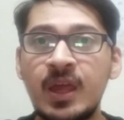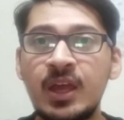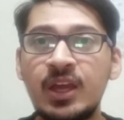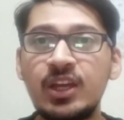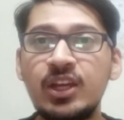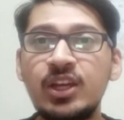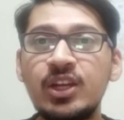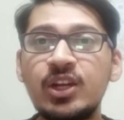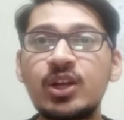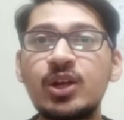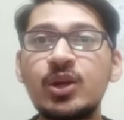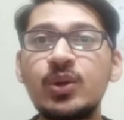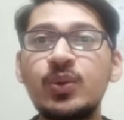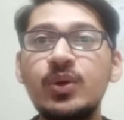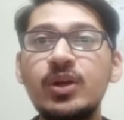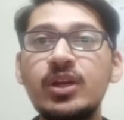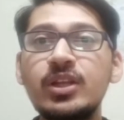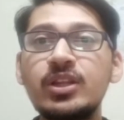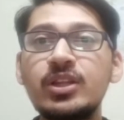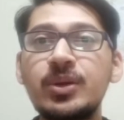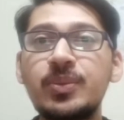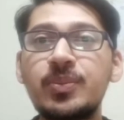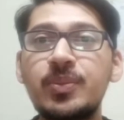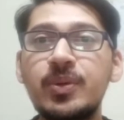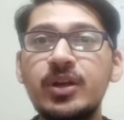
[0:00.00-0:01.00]

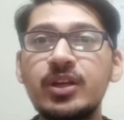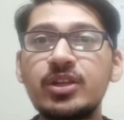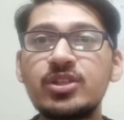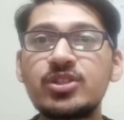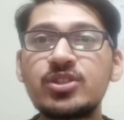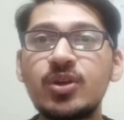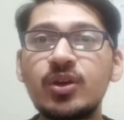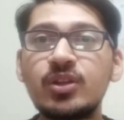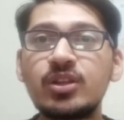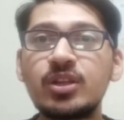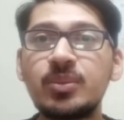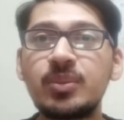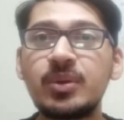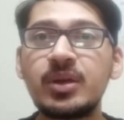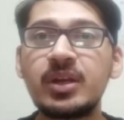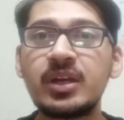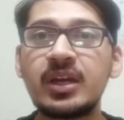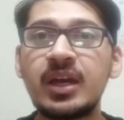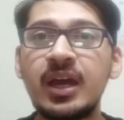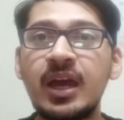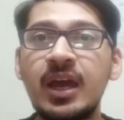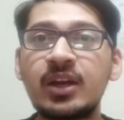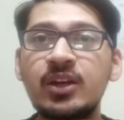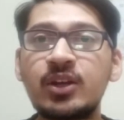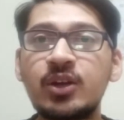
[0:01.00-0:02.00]
including the British North
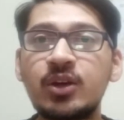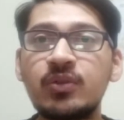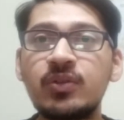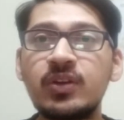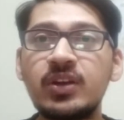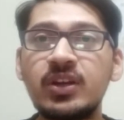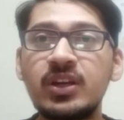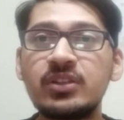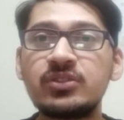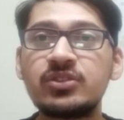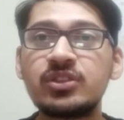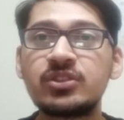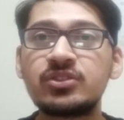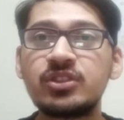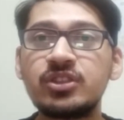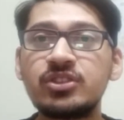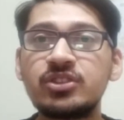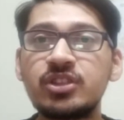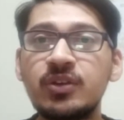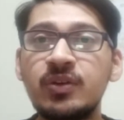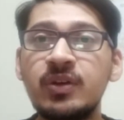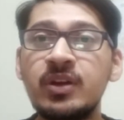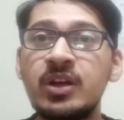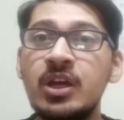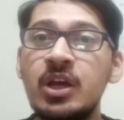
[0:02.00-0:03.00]
America Act of
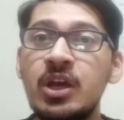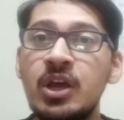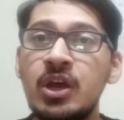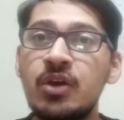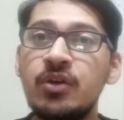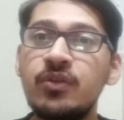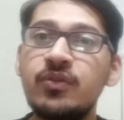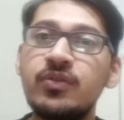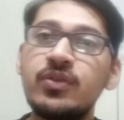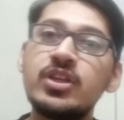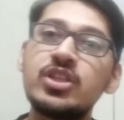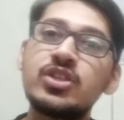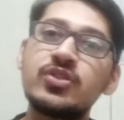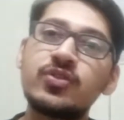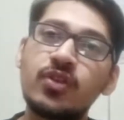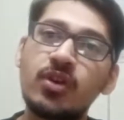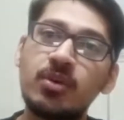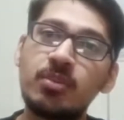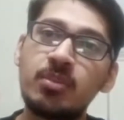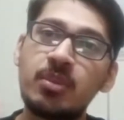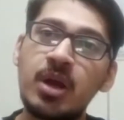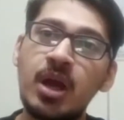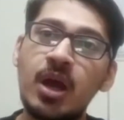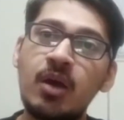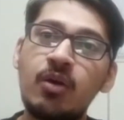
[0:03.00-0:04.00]
1867, which
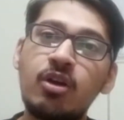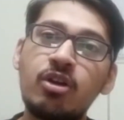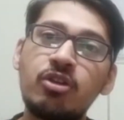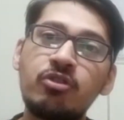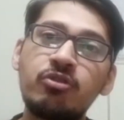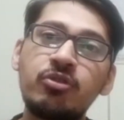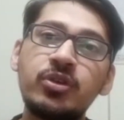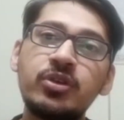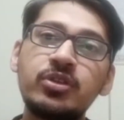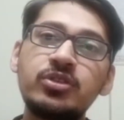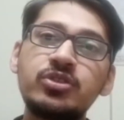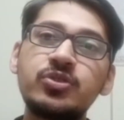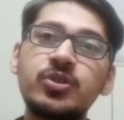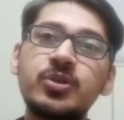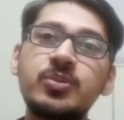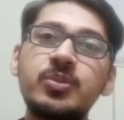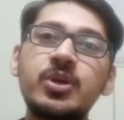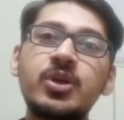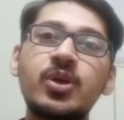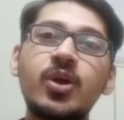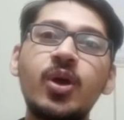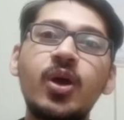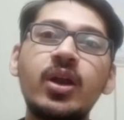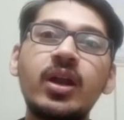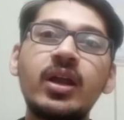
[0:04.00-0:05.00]
from now onwards will be
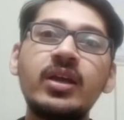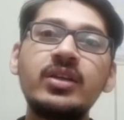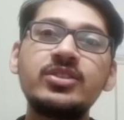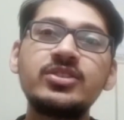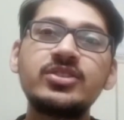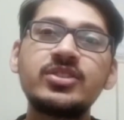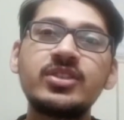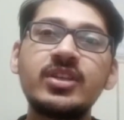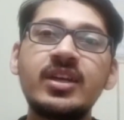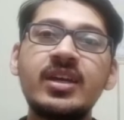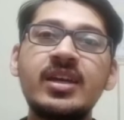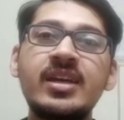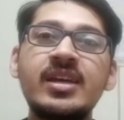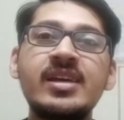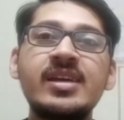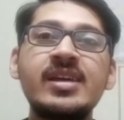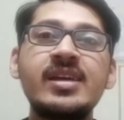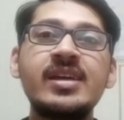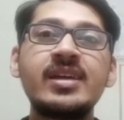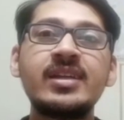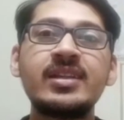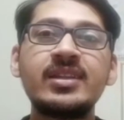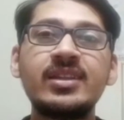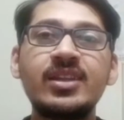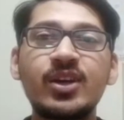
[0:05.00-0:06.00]
called as
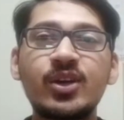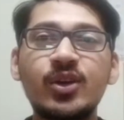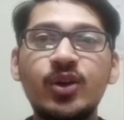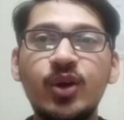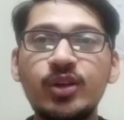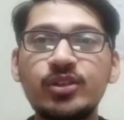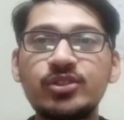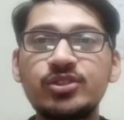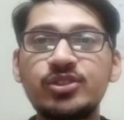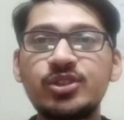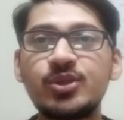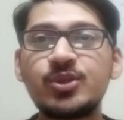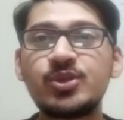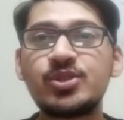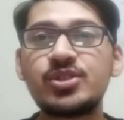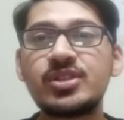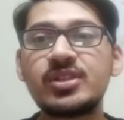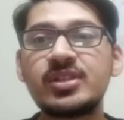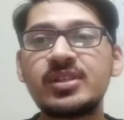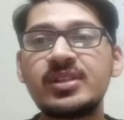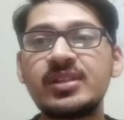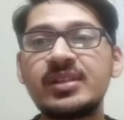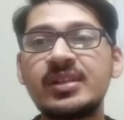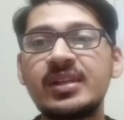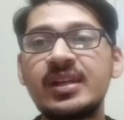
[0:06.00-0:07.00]
the
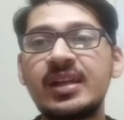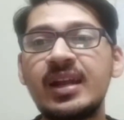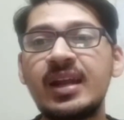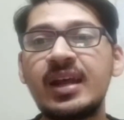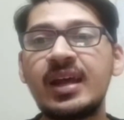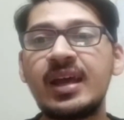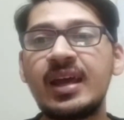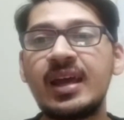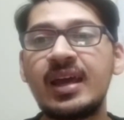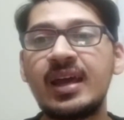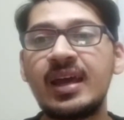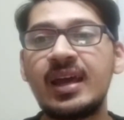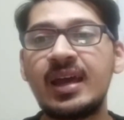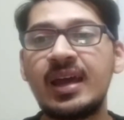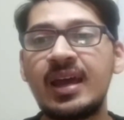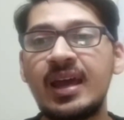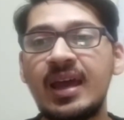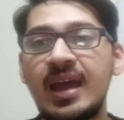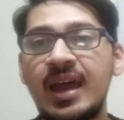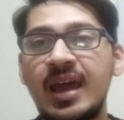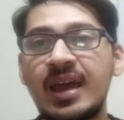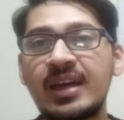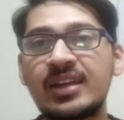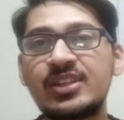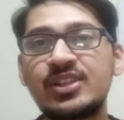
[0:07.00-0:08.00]
Constitution
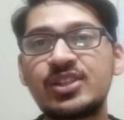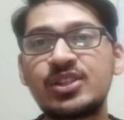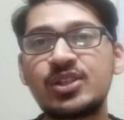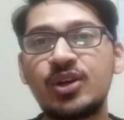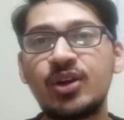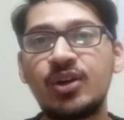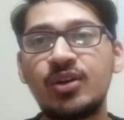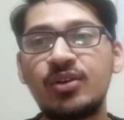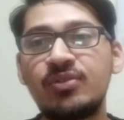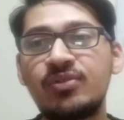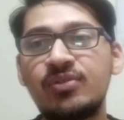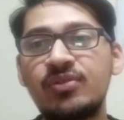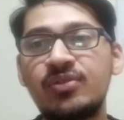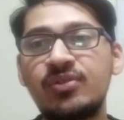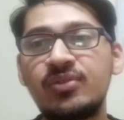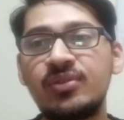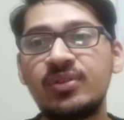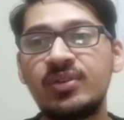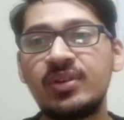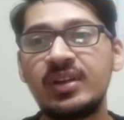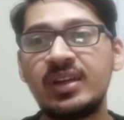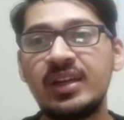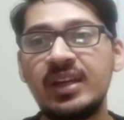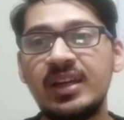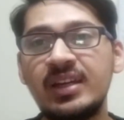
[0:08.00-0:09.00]
Act of
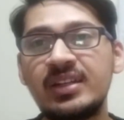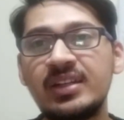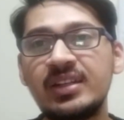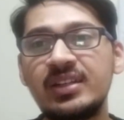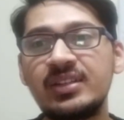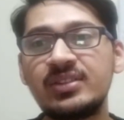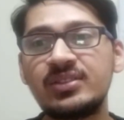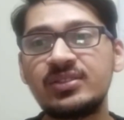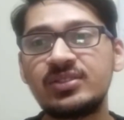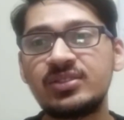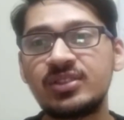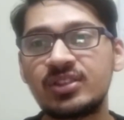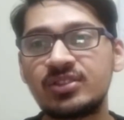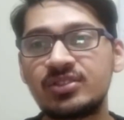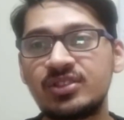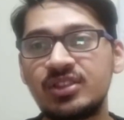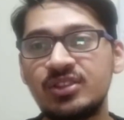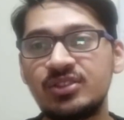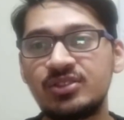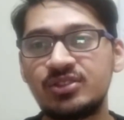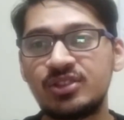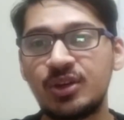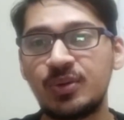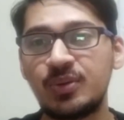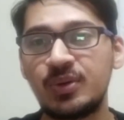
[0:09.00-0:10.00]

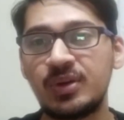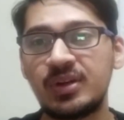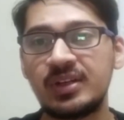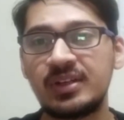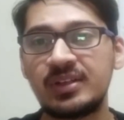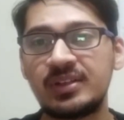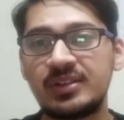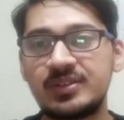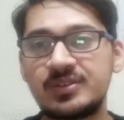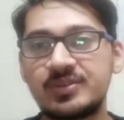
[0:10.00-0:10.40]
1867.